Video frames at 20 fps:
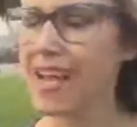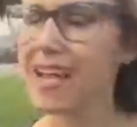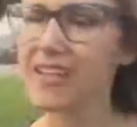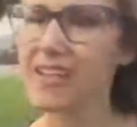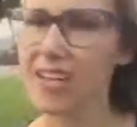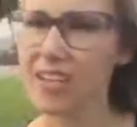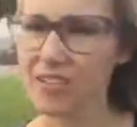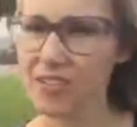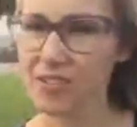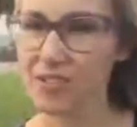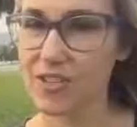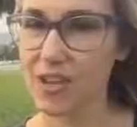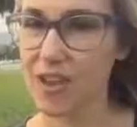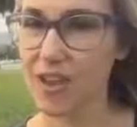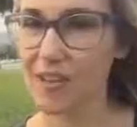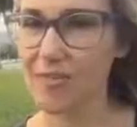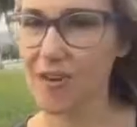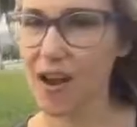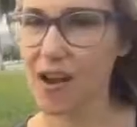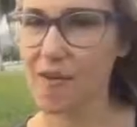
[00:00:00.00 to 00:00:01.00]
and also
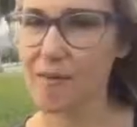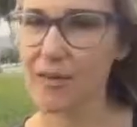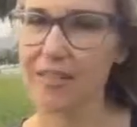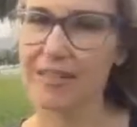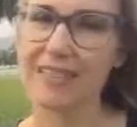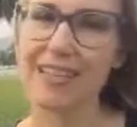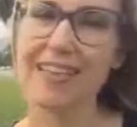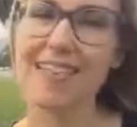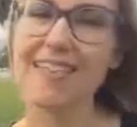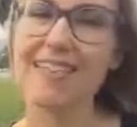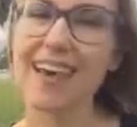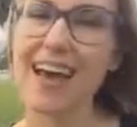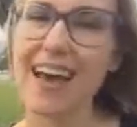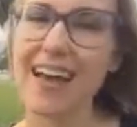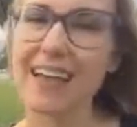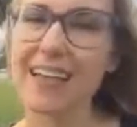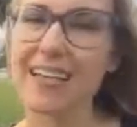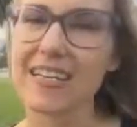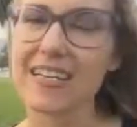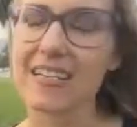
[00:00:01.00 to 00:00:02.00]
Tony Robbins, and
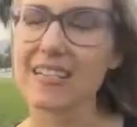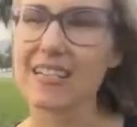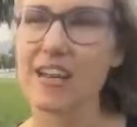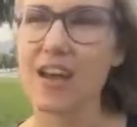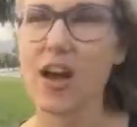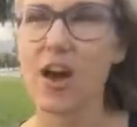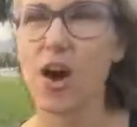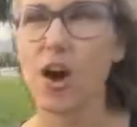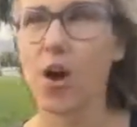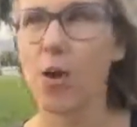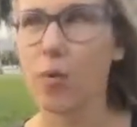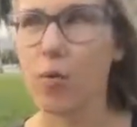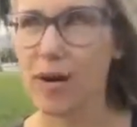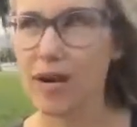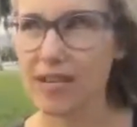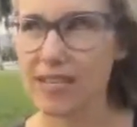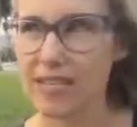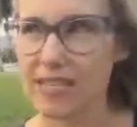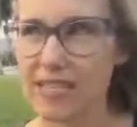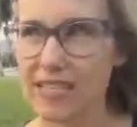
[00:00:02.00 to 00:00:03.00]
that is
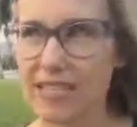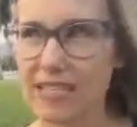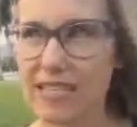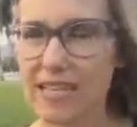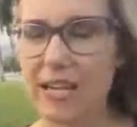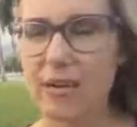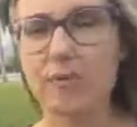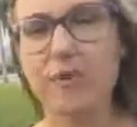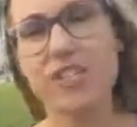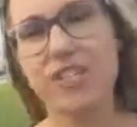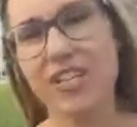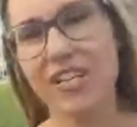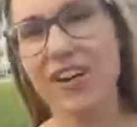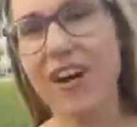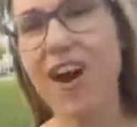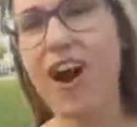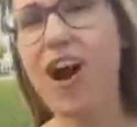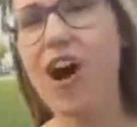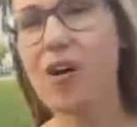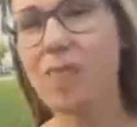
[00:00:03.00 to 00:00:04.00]
one of the distinguishing
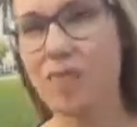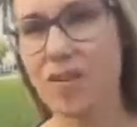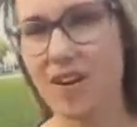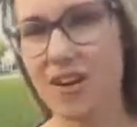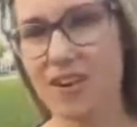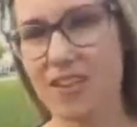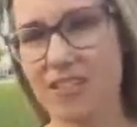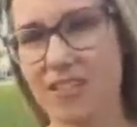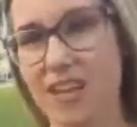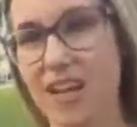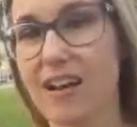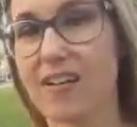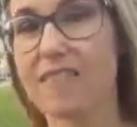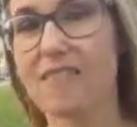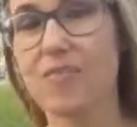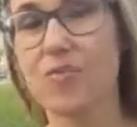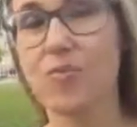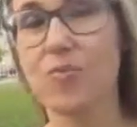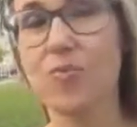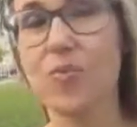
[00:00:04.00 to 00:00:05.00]
hallmarks
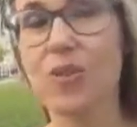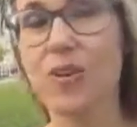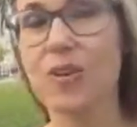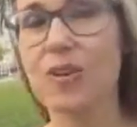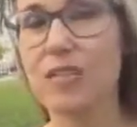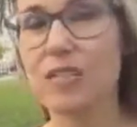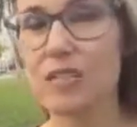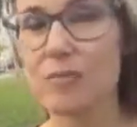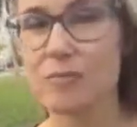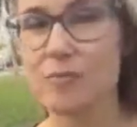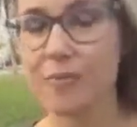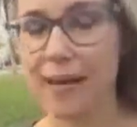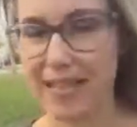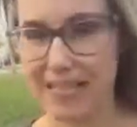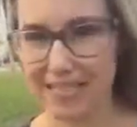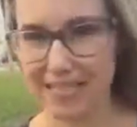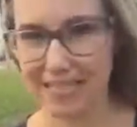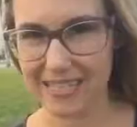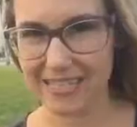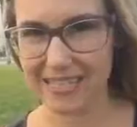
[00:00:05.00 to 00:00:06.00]
of the world's
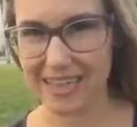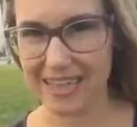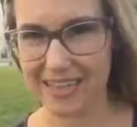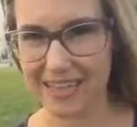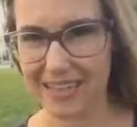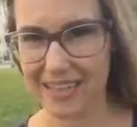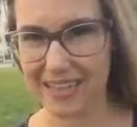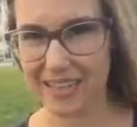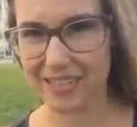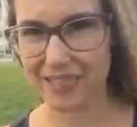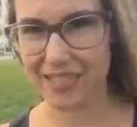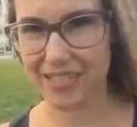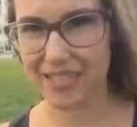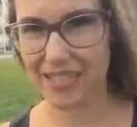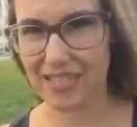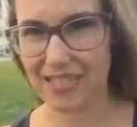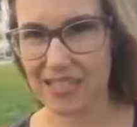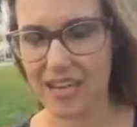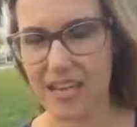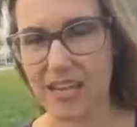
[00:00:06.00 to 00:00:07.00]
best
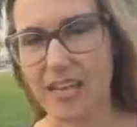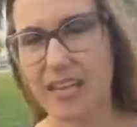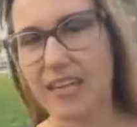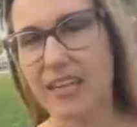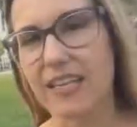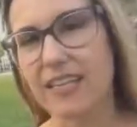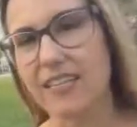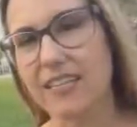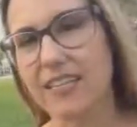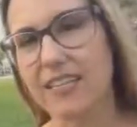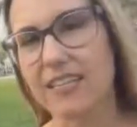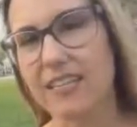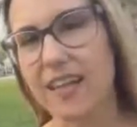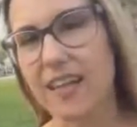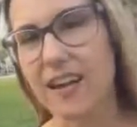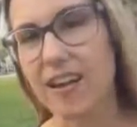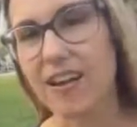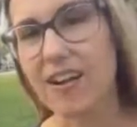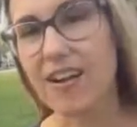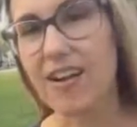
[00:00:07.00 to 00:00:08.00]
executives is that
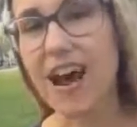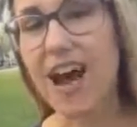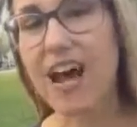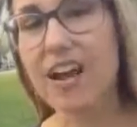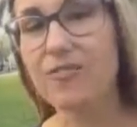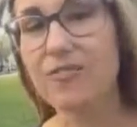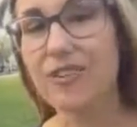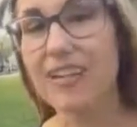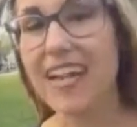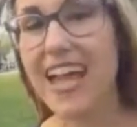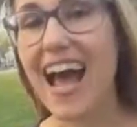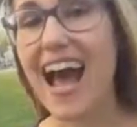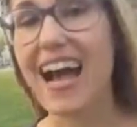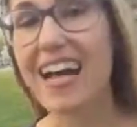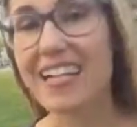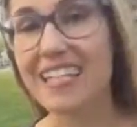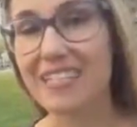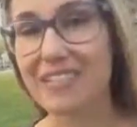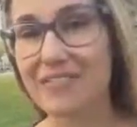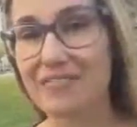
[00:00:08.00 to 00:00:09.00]
they are not
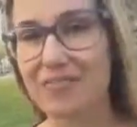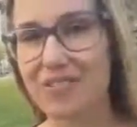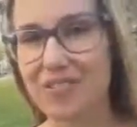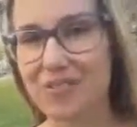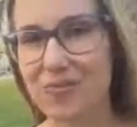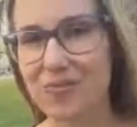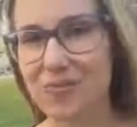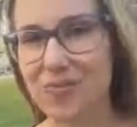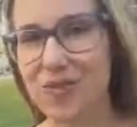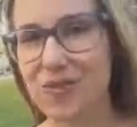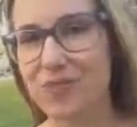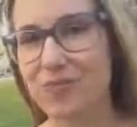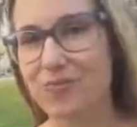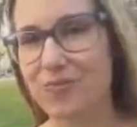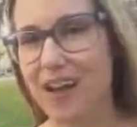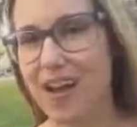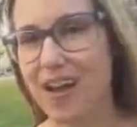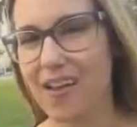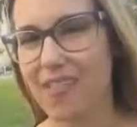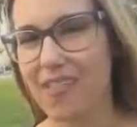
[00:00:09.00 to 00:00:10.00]
reactive to the world
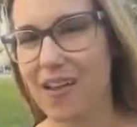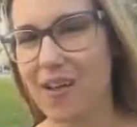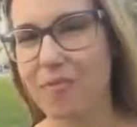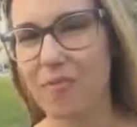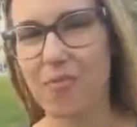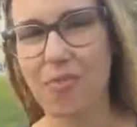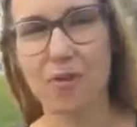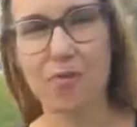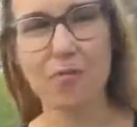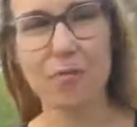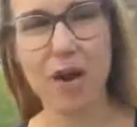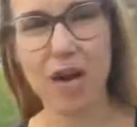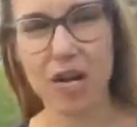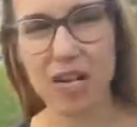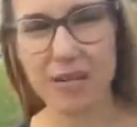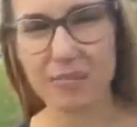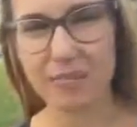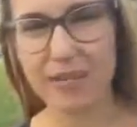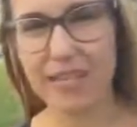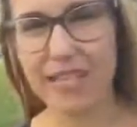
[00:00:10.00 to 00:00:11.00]
around them, the
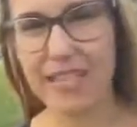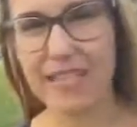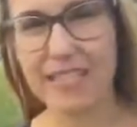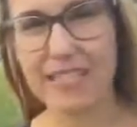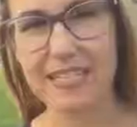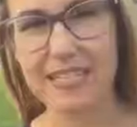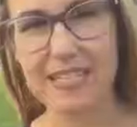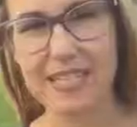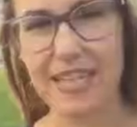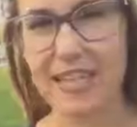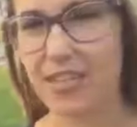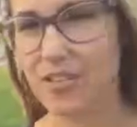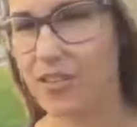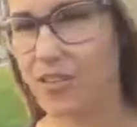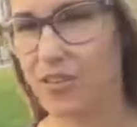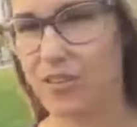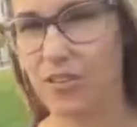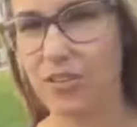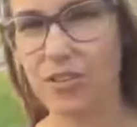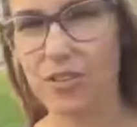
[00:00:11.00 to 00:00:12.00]
marketplace,
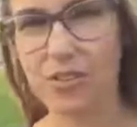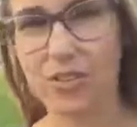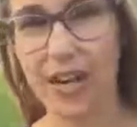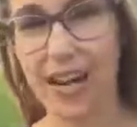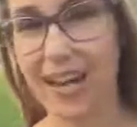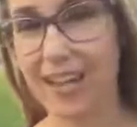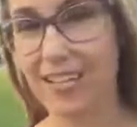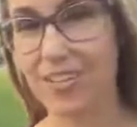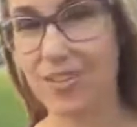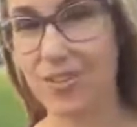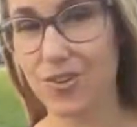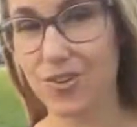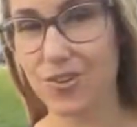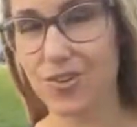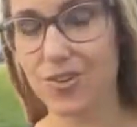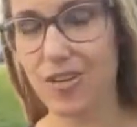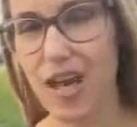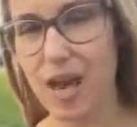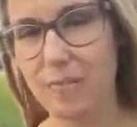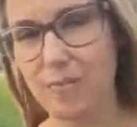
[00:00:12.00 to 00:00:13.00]
internal or
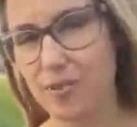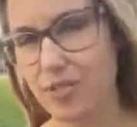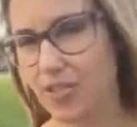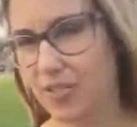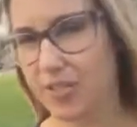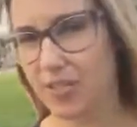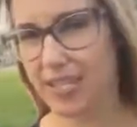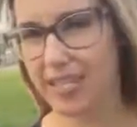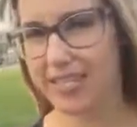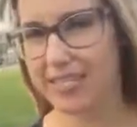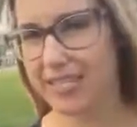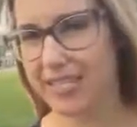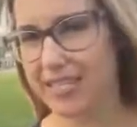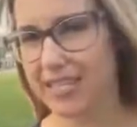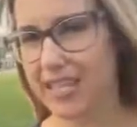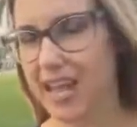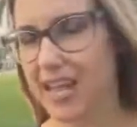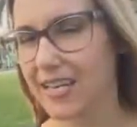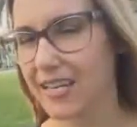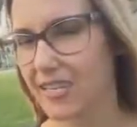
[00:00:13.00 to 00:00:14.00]
external opportunities
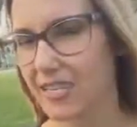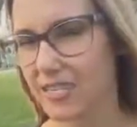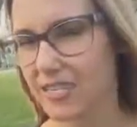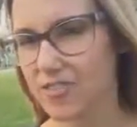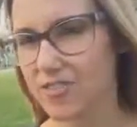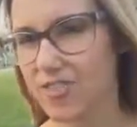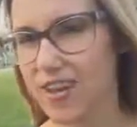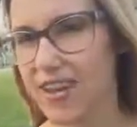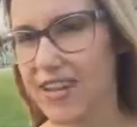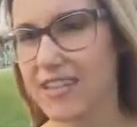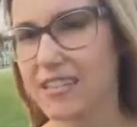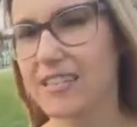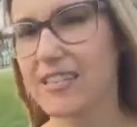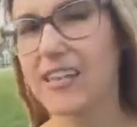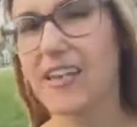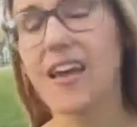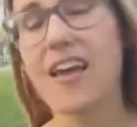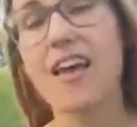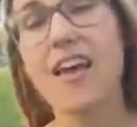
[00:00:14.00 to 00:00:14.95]
and constraints.